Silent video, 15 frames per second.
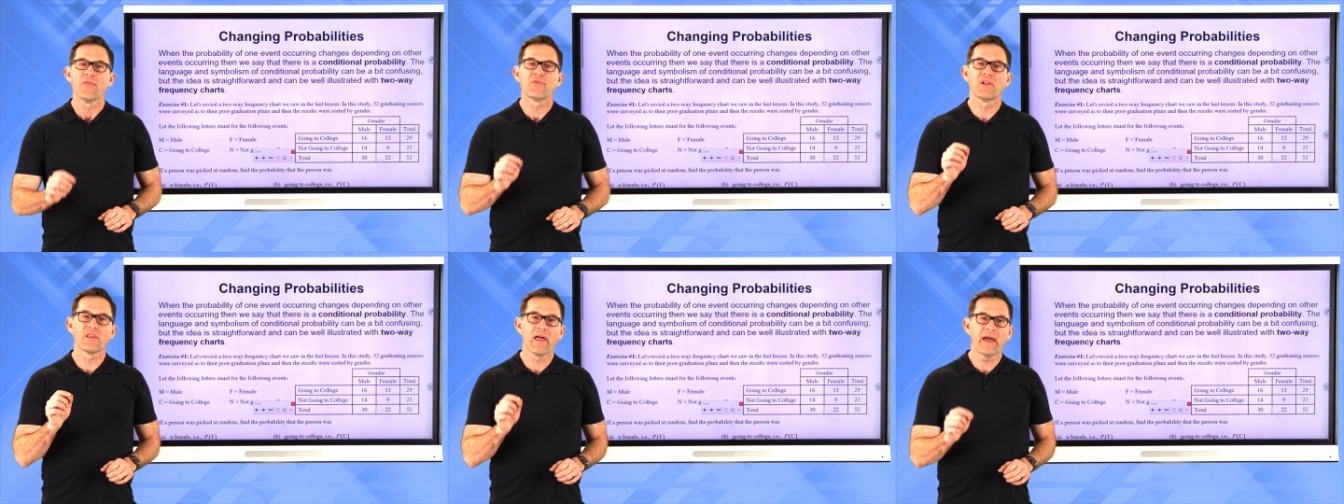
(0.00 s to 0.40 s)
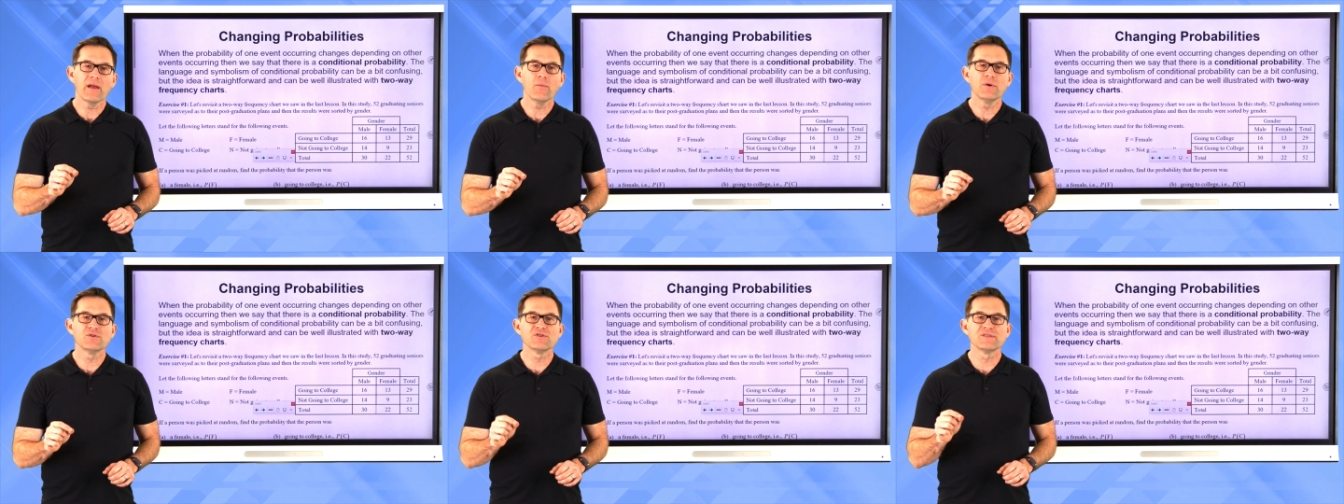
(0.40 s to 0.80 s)
The
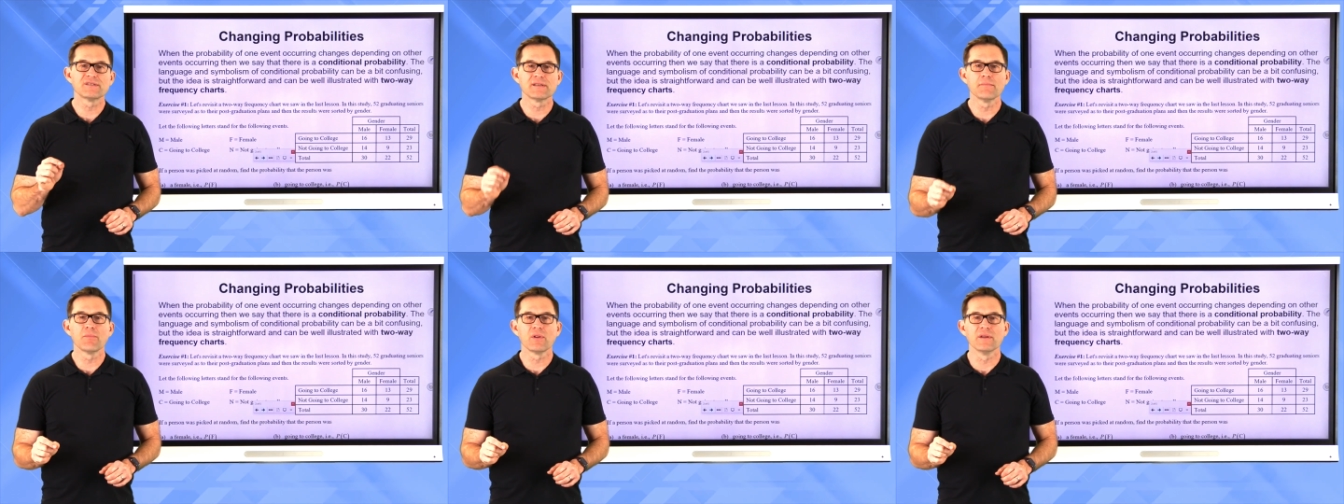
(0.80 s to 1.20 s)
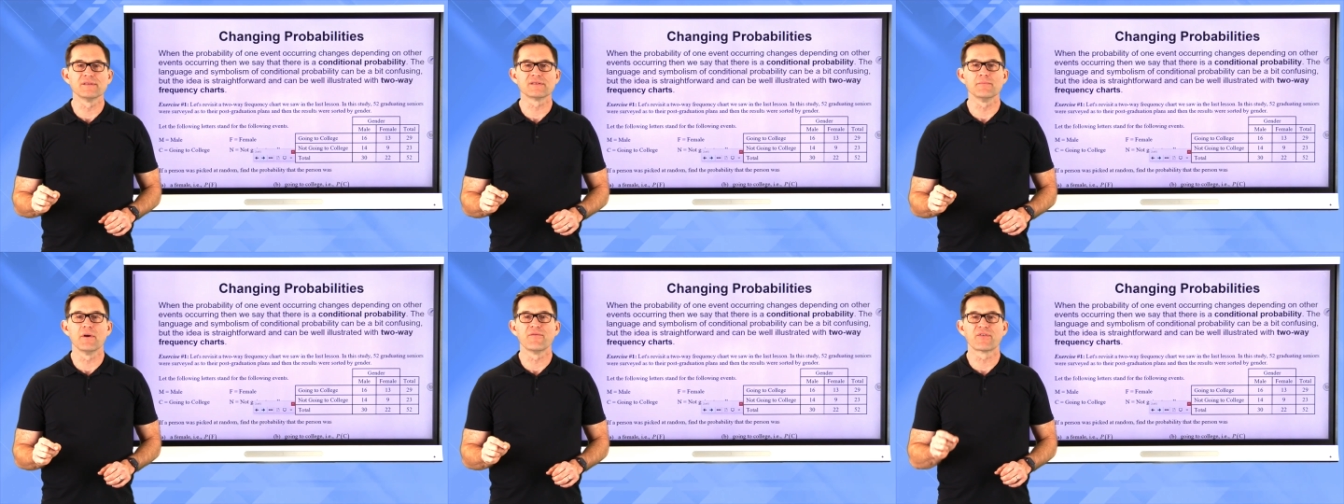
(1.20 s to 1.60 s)
language and
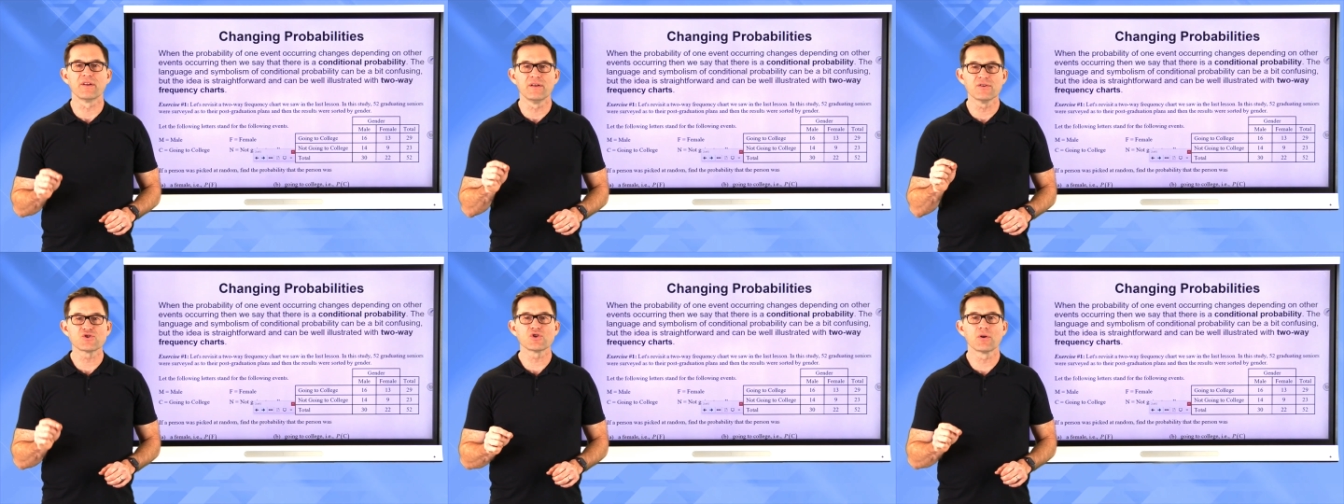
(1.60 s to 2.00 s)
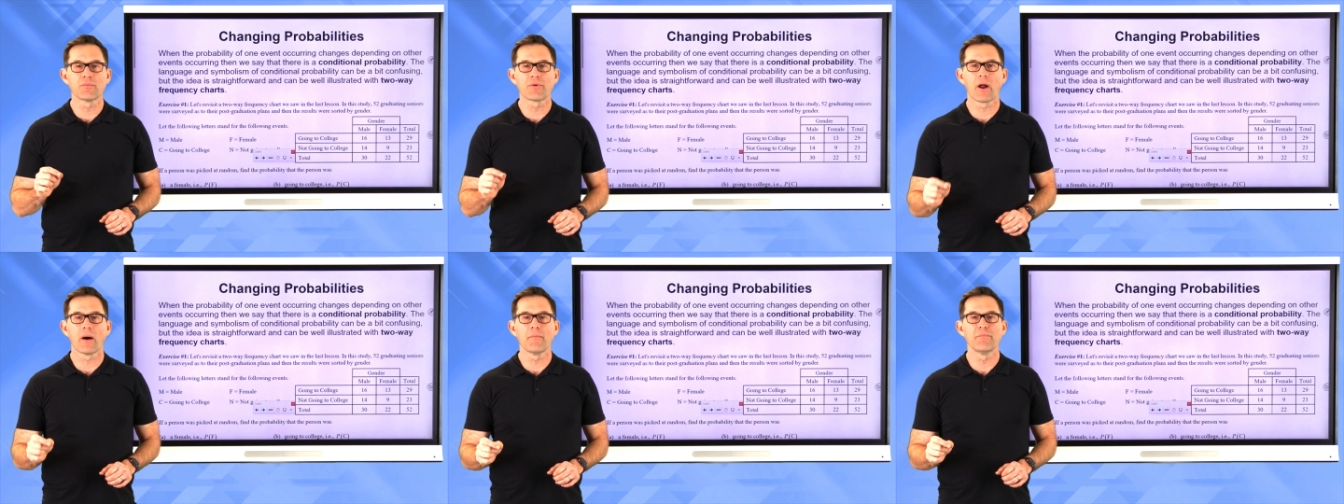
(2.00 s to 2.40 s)
symbolism of conditional
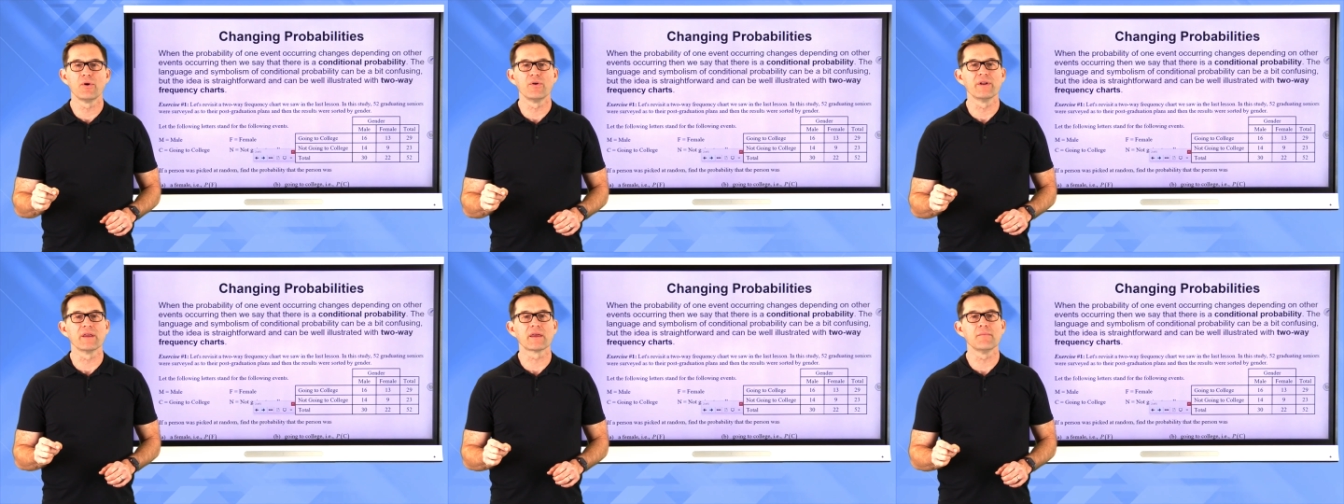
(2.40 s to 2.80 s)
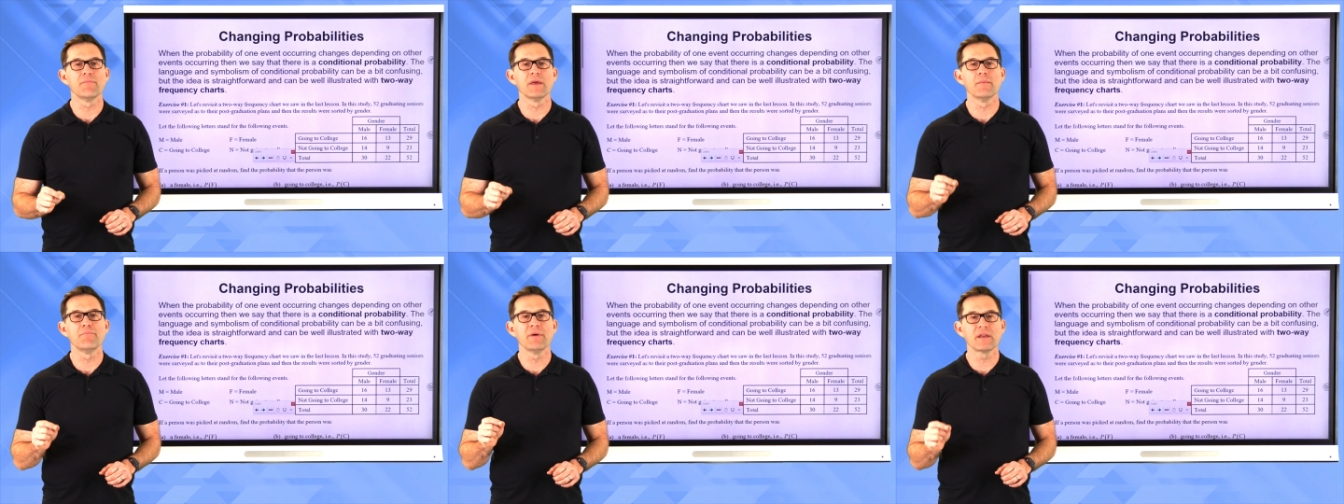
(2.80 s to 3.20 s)
probability can
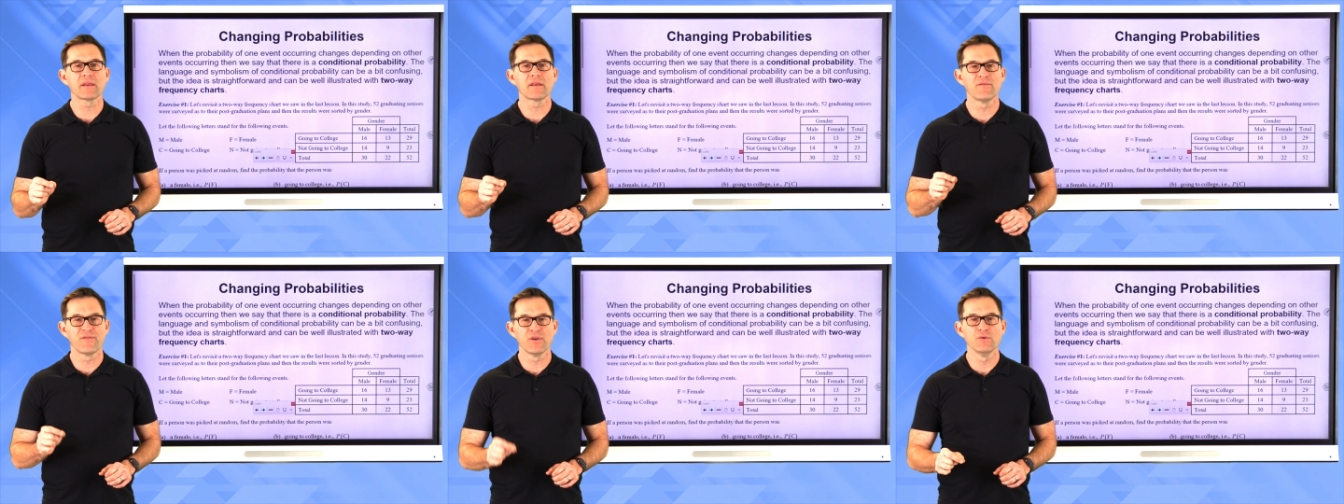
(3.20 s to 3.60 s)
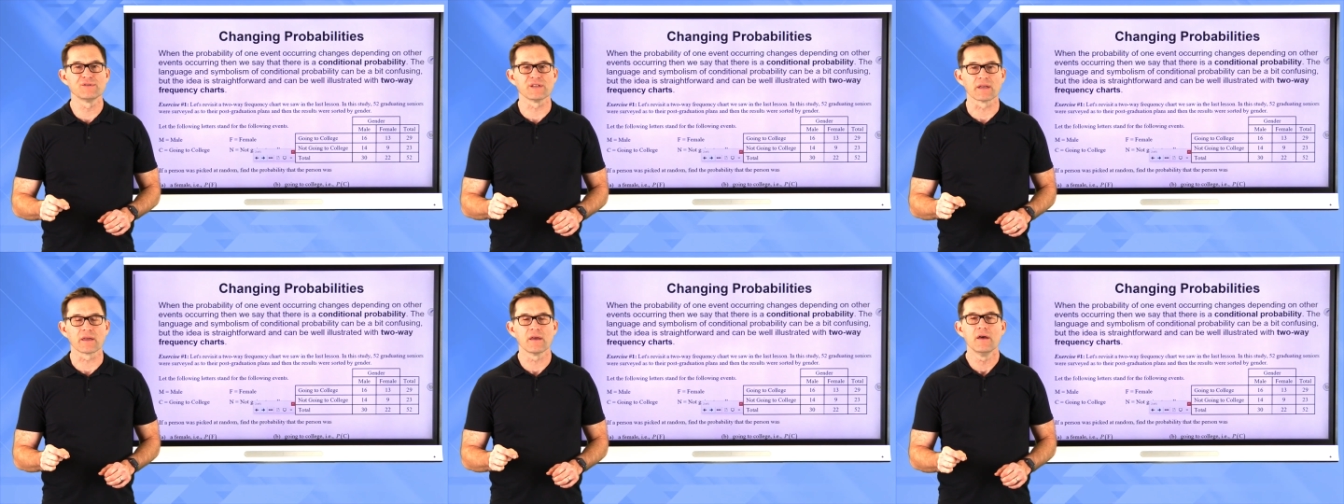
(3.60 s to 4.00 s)
be a bit
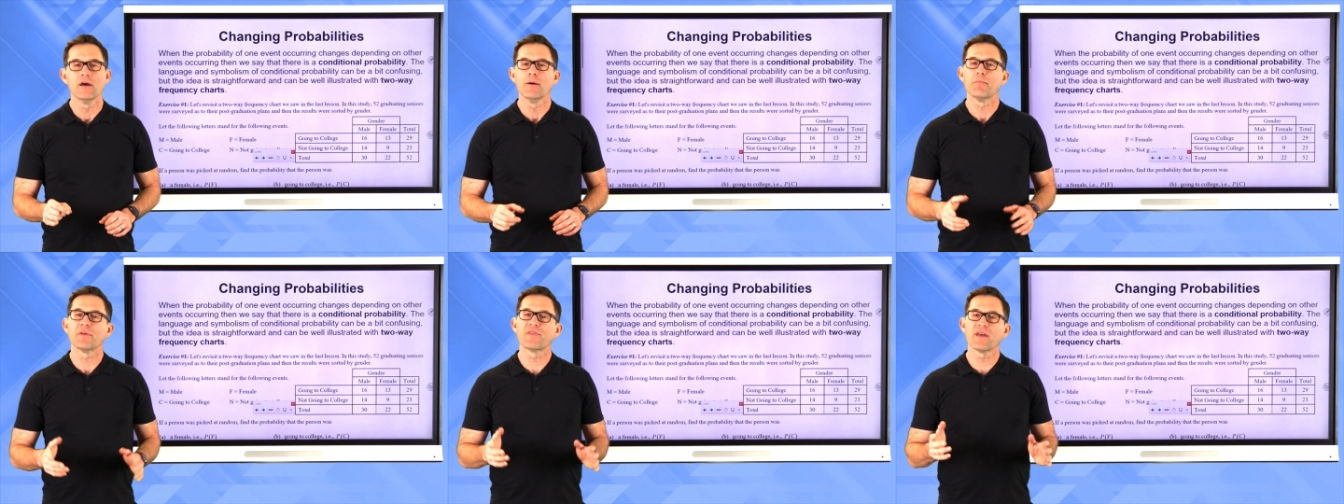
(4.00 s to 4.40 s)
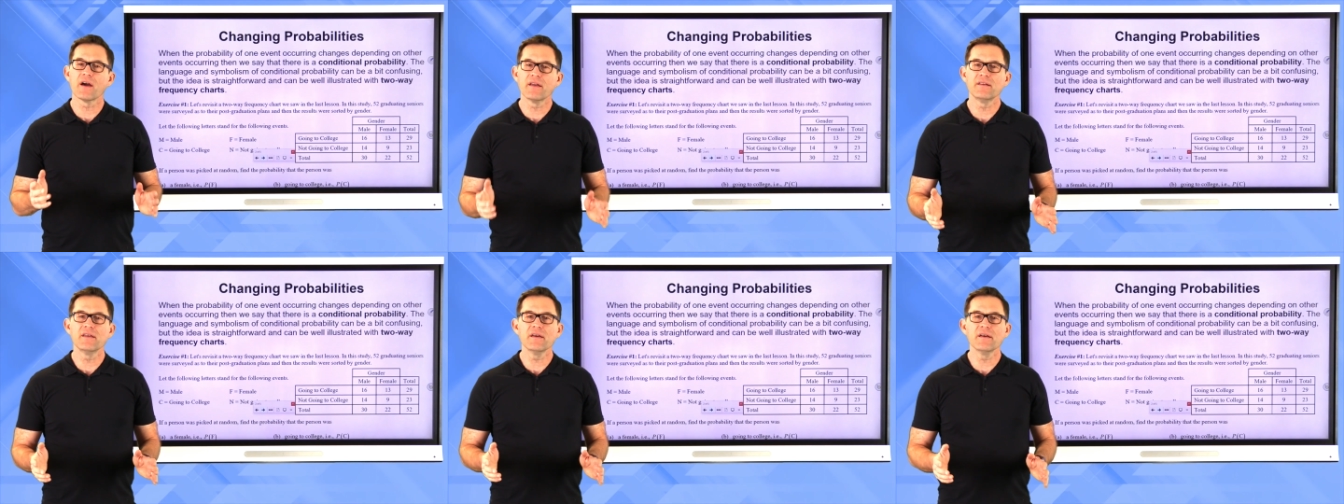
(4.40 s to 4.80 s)
confusing, but the
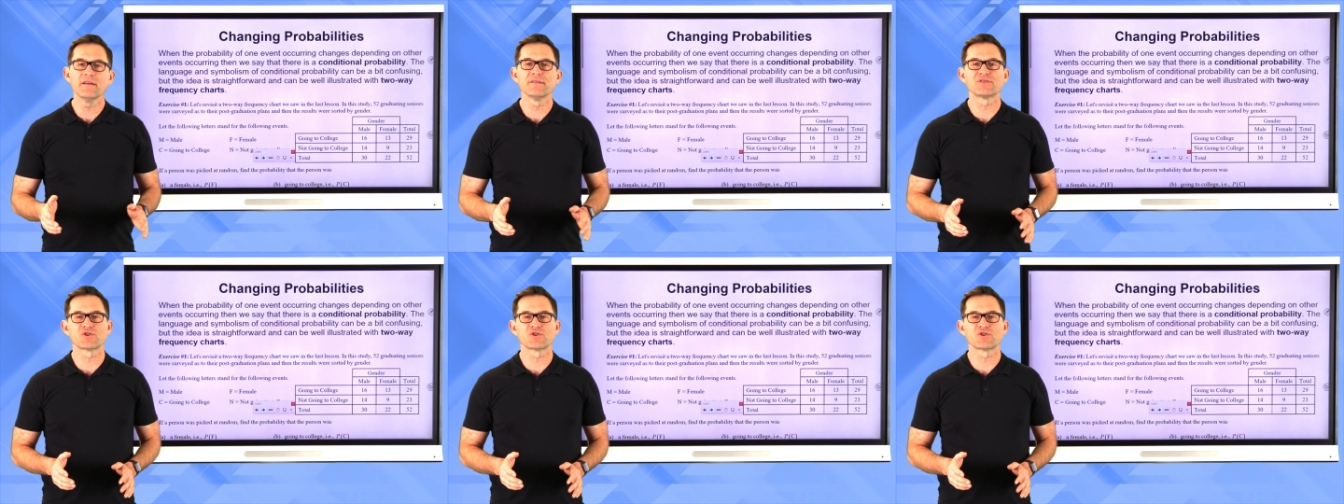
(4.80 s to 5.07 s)
idea is